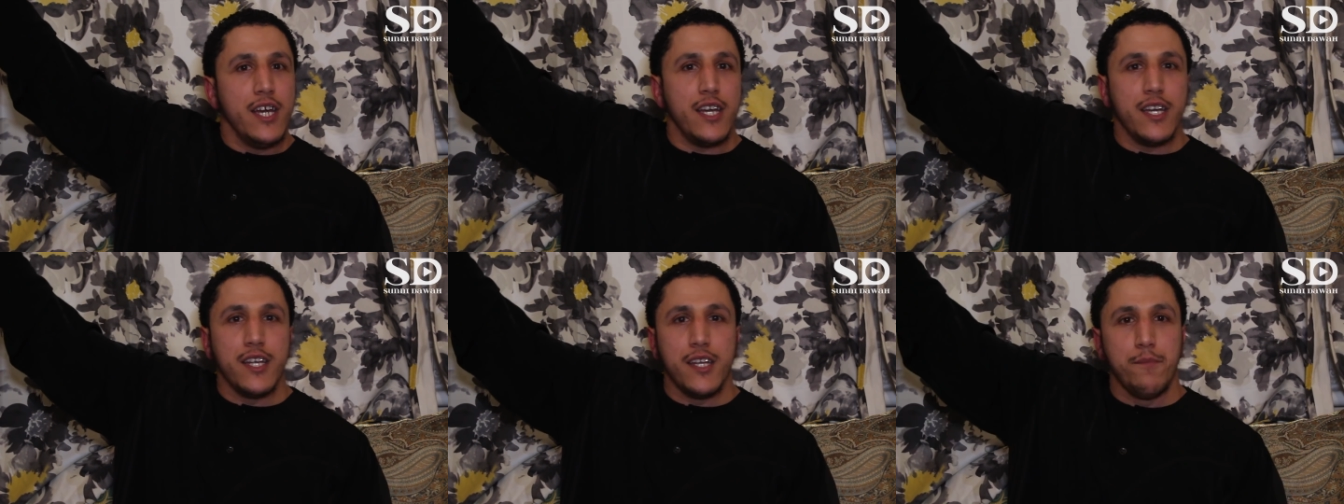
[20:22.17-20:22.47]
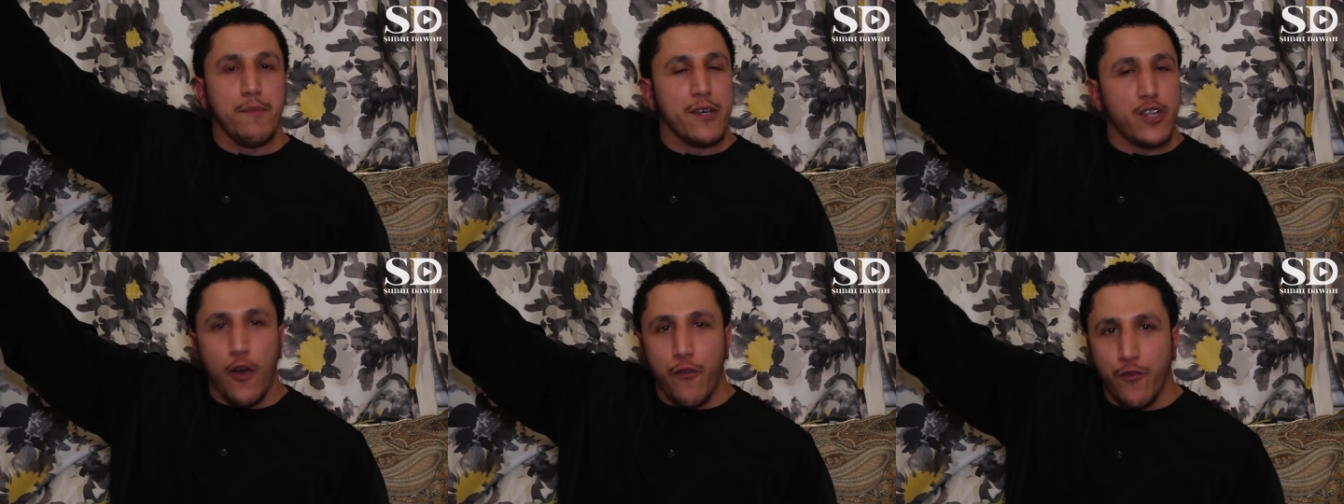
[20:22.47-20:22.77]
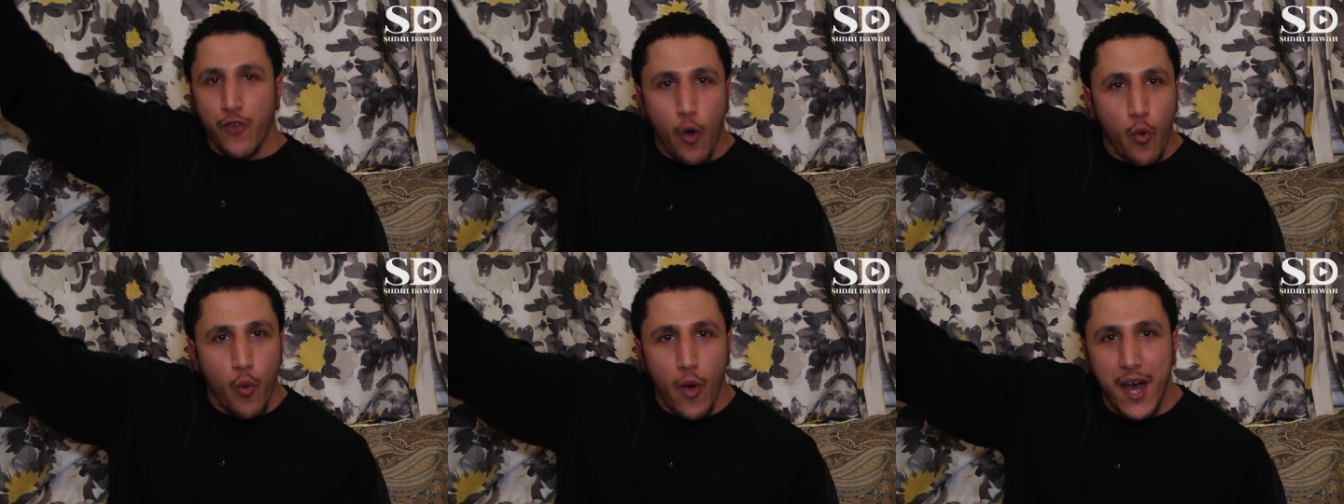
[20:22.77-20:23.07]
in the middle
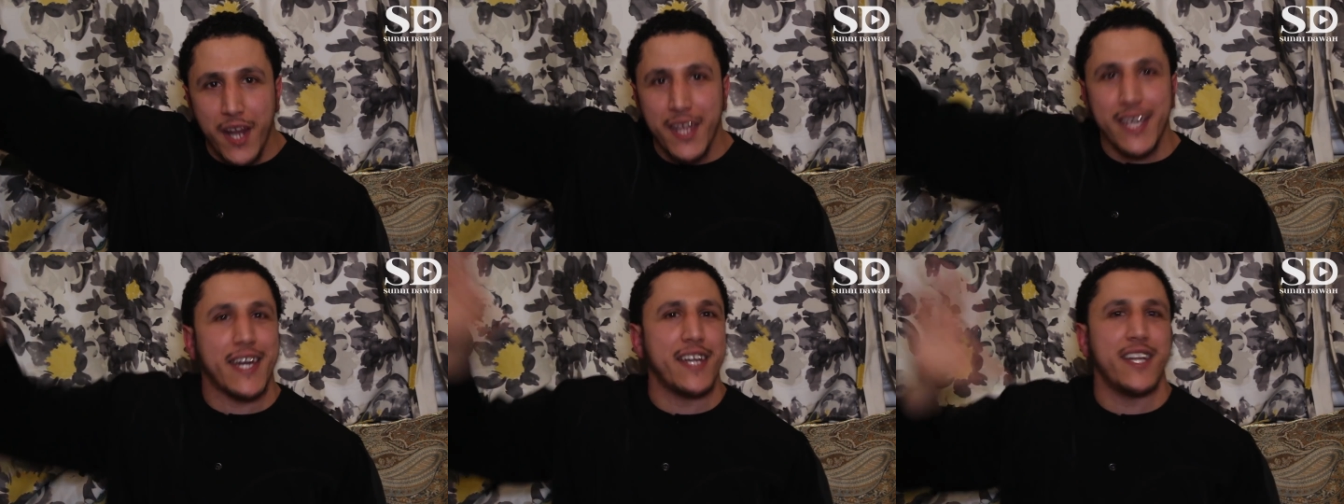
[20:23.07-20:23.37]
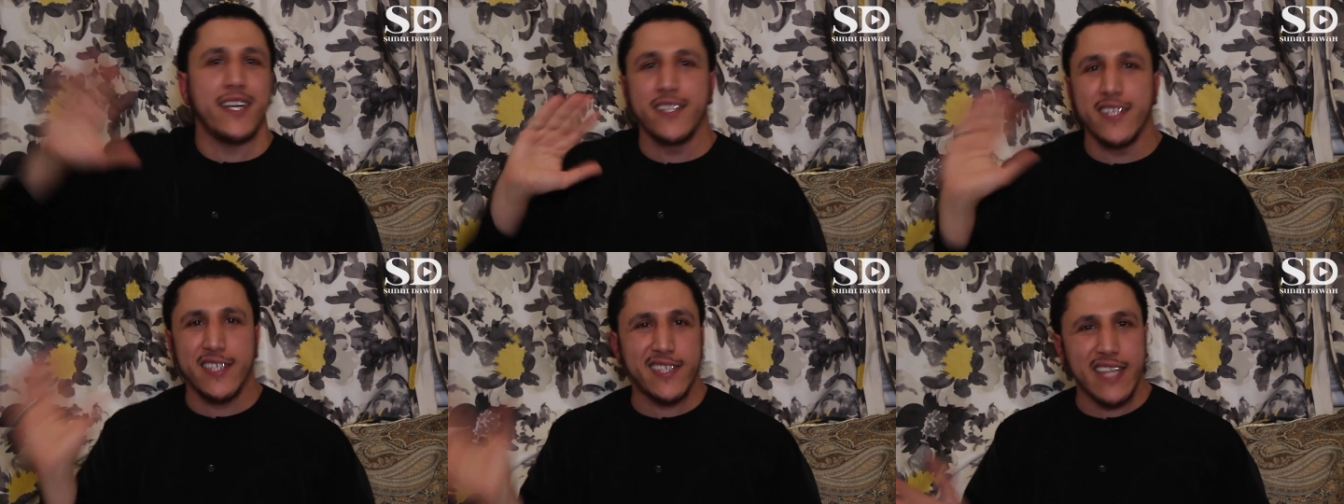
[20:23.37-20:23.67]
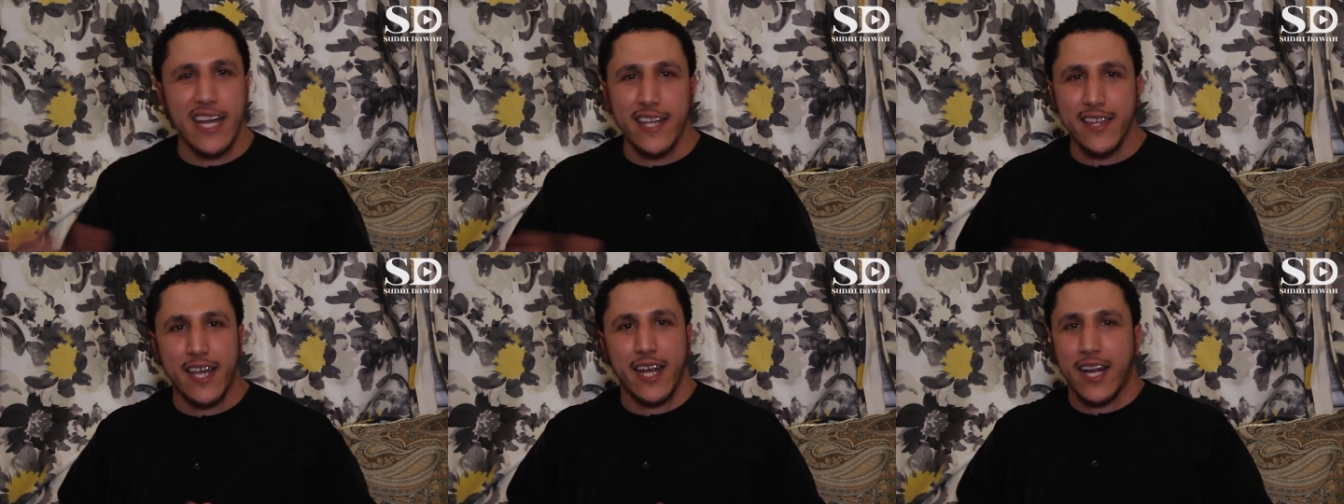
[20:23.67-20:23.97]
of nowhere, he can
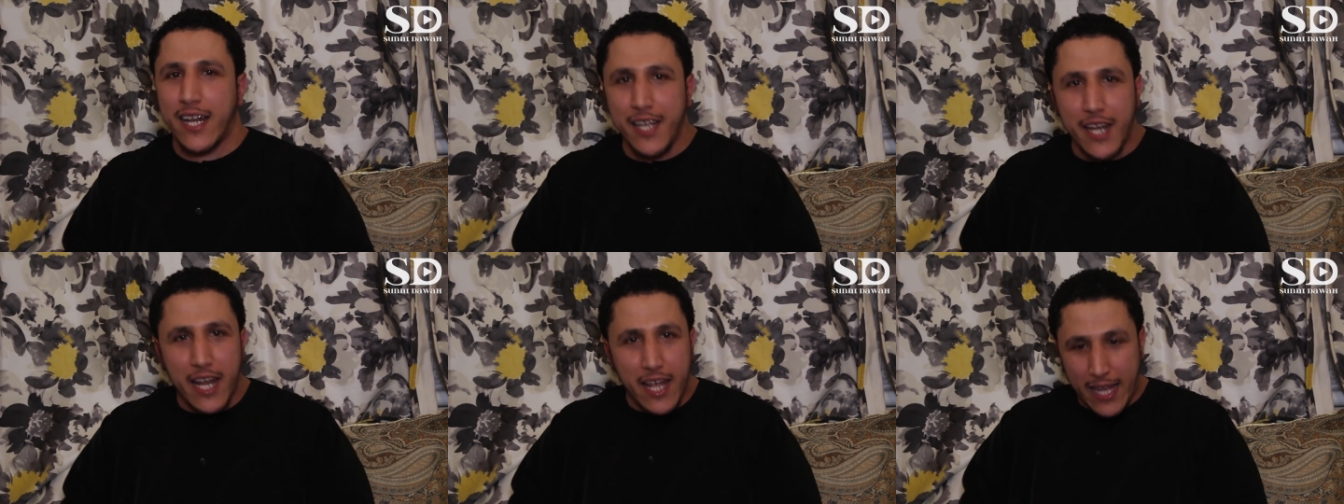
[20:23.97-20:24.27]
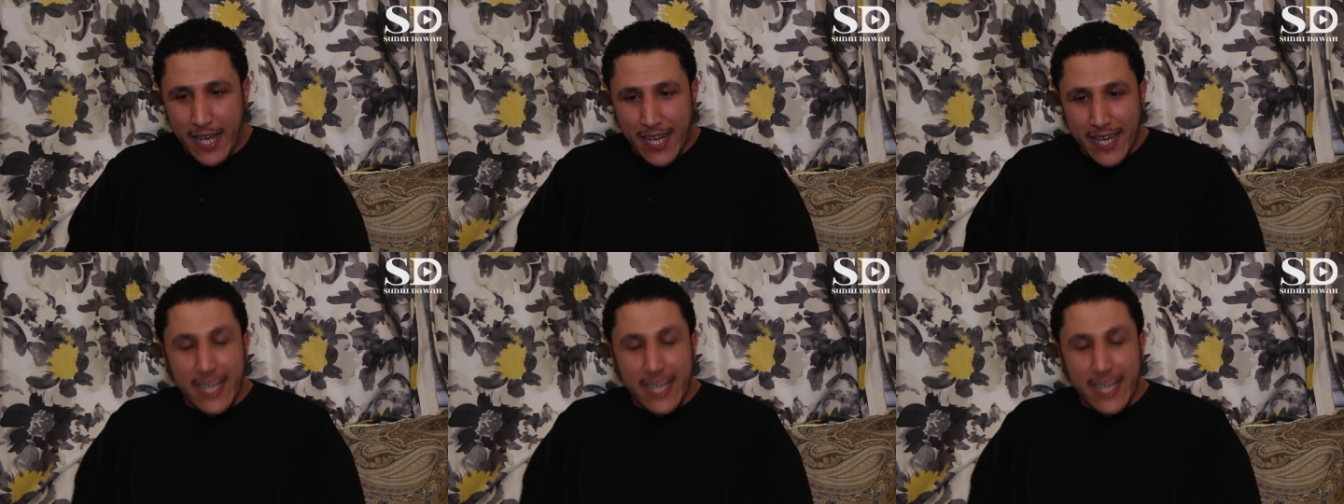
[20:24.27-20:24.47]
understand the clear,